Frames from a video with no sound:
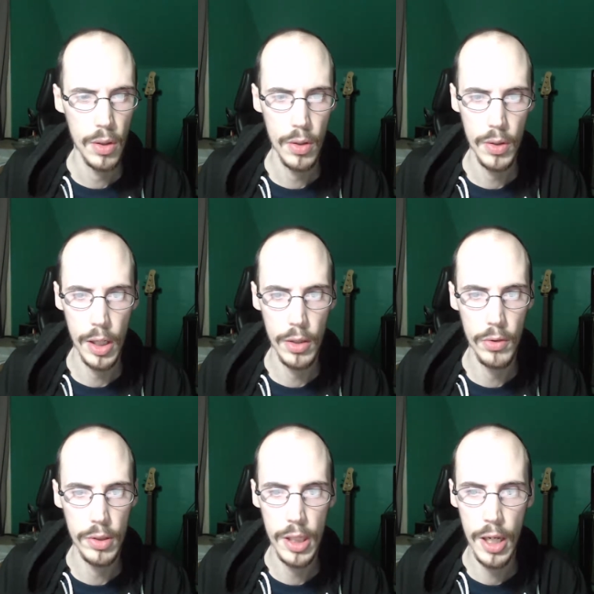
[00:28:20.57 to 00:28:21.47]
Okay,
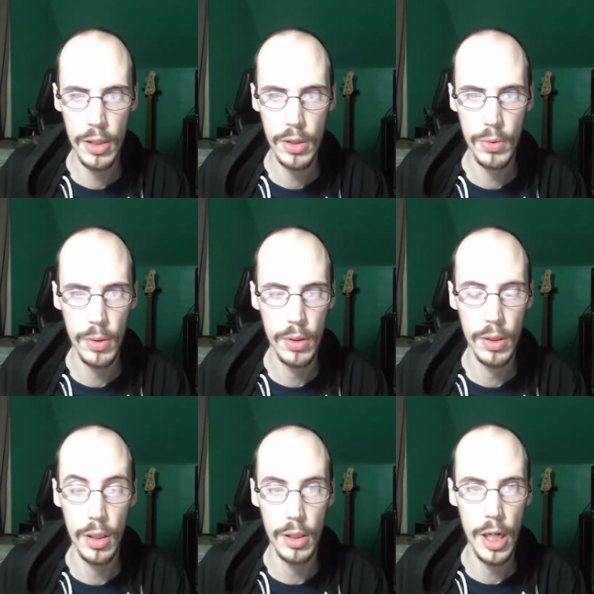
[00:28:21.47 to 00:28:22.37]
they're in
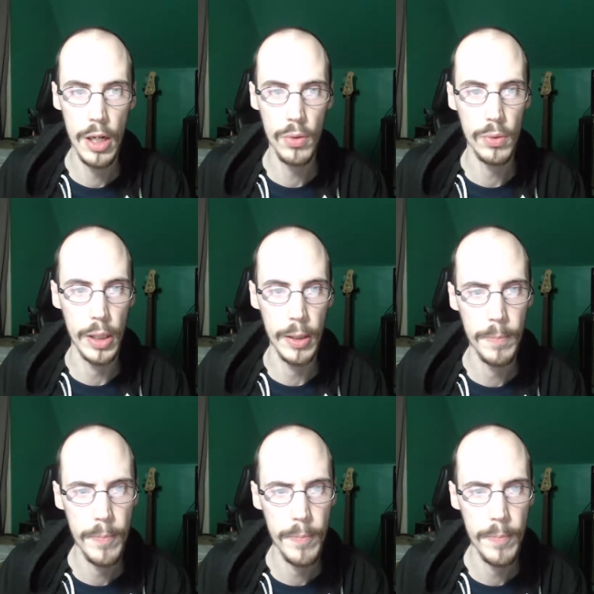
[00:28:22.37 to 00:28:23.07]
1003.